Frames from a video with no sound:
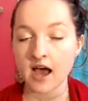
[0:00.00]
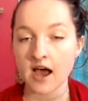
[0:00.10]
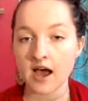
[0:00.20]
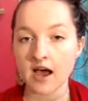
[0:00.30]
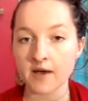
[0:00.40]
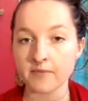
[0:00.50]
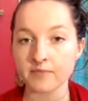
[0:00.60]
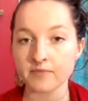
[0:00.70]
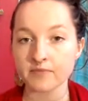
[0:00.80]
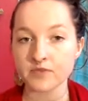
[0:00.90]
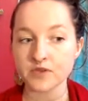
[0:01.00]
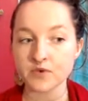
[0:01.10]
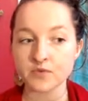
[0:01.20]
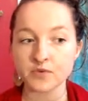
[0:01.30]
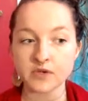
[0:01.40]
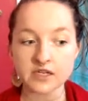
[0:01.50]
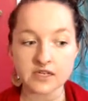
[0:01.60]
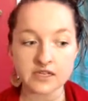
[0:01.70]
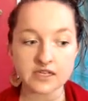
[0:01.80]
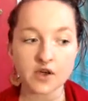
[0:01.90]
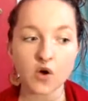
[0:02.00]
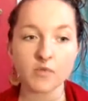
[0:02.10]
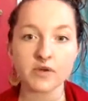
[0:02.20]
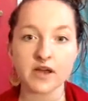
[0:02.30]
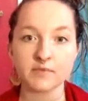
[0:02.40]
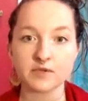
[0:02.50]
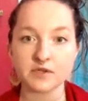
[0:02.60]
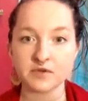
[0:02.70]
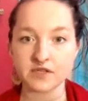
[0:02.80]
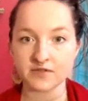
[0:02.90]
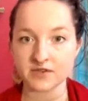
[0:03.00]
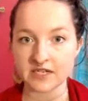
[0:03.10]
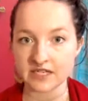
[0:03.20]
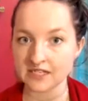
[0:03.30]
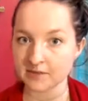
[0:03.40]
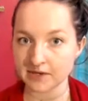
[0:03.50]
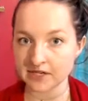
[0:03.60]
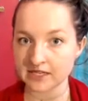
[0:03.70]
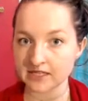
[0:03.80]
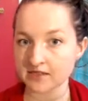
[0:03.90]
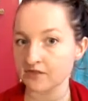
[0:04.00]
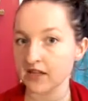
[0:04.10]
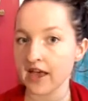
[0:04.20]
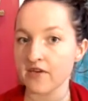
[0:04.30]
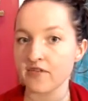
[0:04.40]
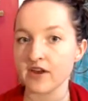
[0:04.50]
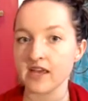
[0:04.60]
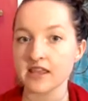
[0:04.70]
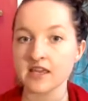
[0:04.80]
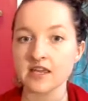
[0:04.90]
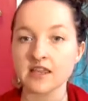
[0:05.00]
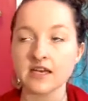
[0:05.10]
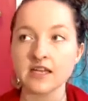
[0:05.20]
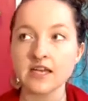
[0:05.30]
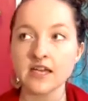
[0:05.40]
to really open up to a different experience of life. And I think that